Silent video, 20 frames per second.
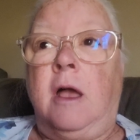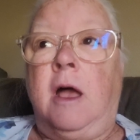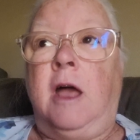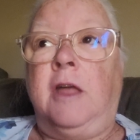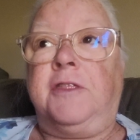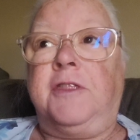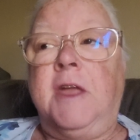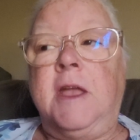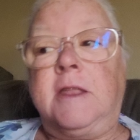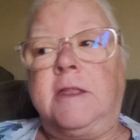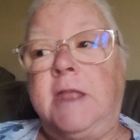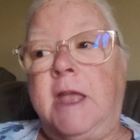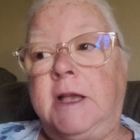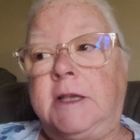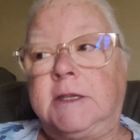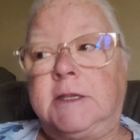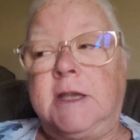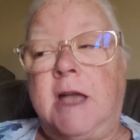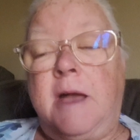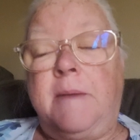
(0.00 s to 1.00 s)
I think
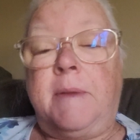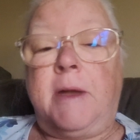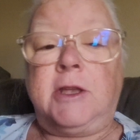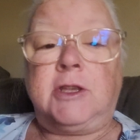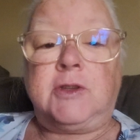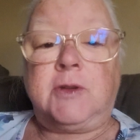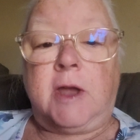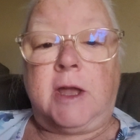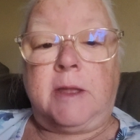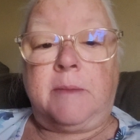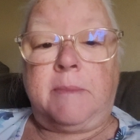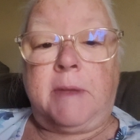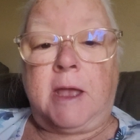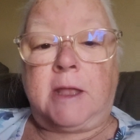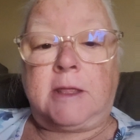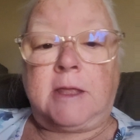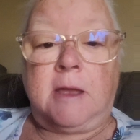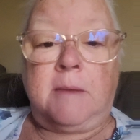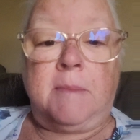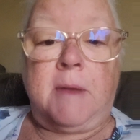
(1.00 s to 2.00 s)
next time I try to
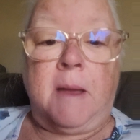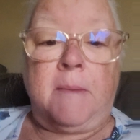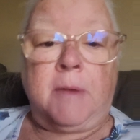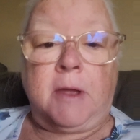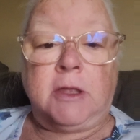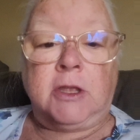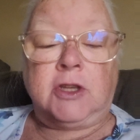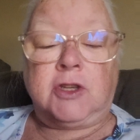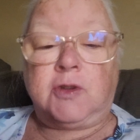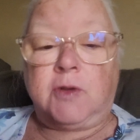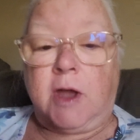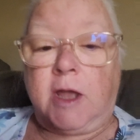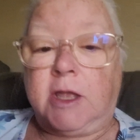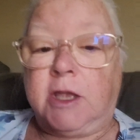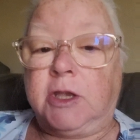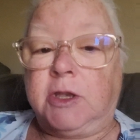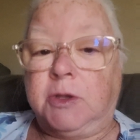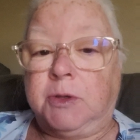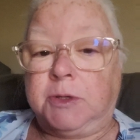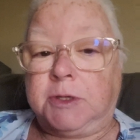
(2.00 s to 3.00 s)
make them, I'm going to try to
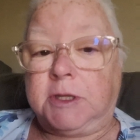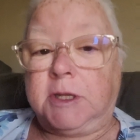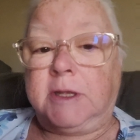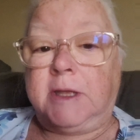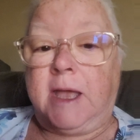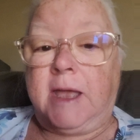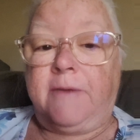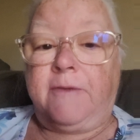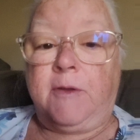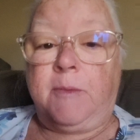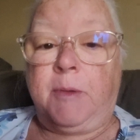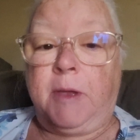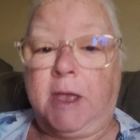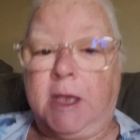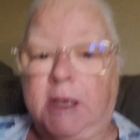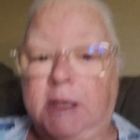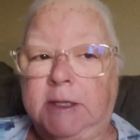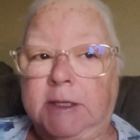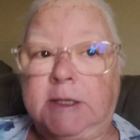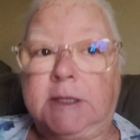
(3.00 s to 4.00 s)
use the navy
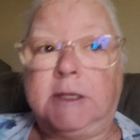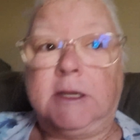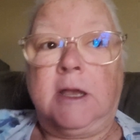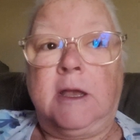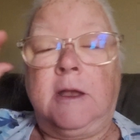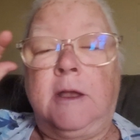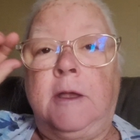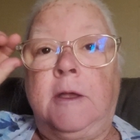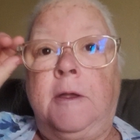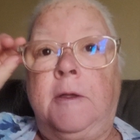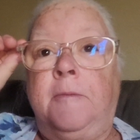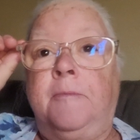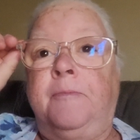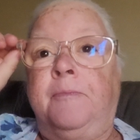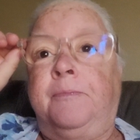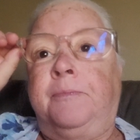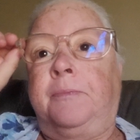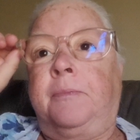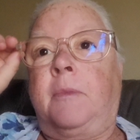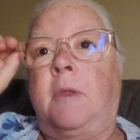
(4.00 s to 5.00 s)
beans.
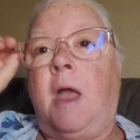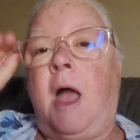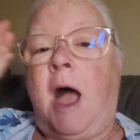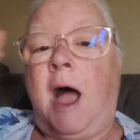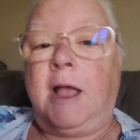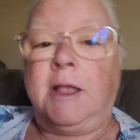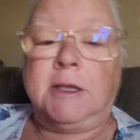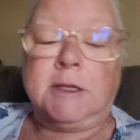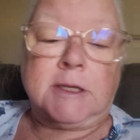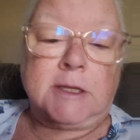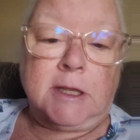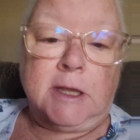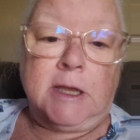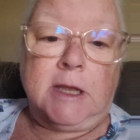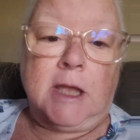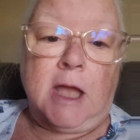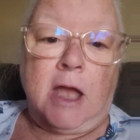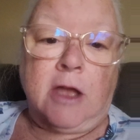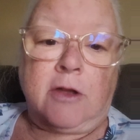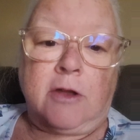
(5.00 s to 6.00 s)
Honestly, I